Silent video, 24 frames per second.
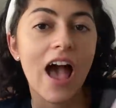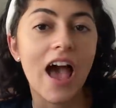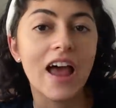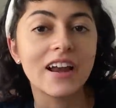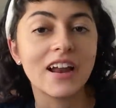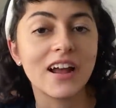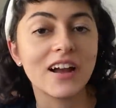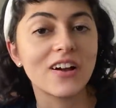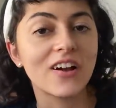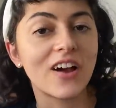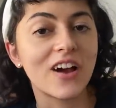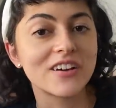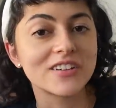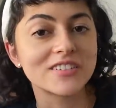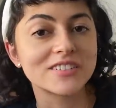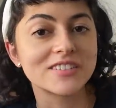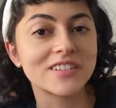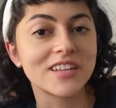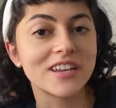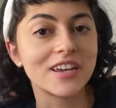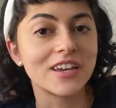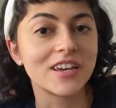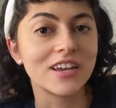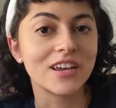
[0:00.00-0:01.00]
and I gotta
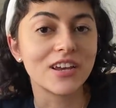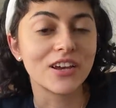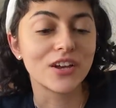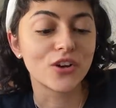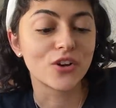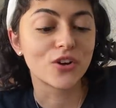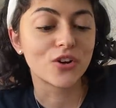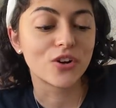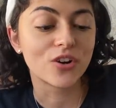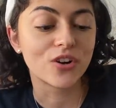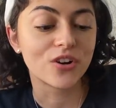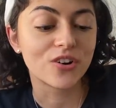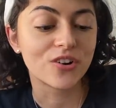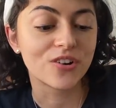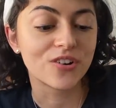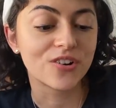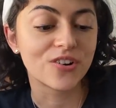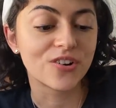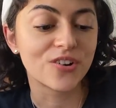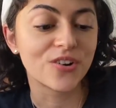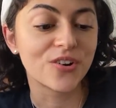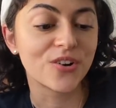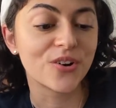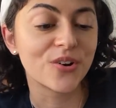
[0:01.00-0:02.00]
say,
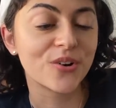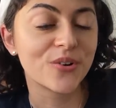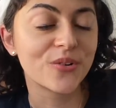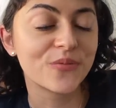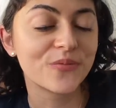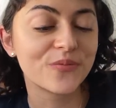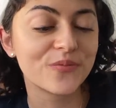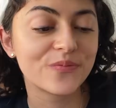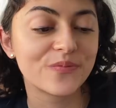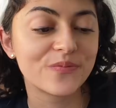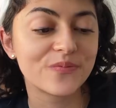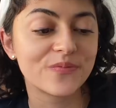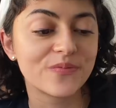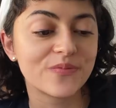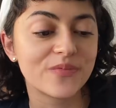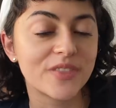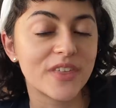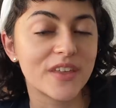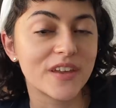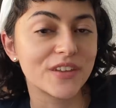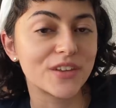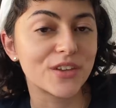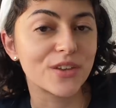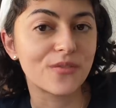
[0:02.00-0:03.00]
girl,
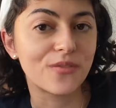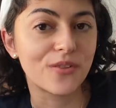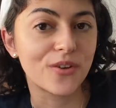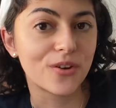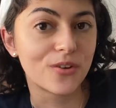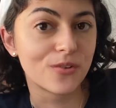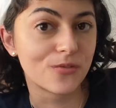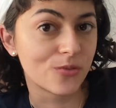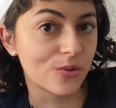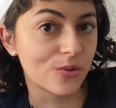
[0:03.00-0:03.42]
Thank you for your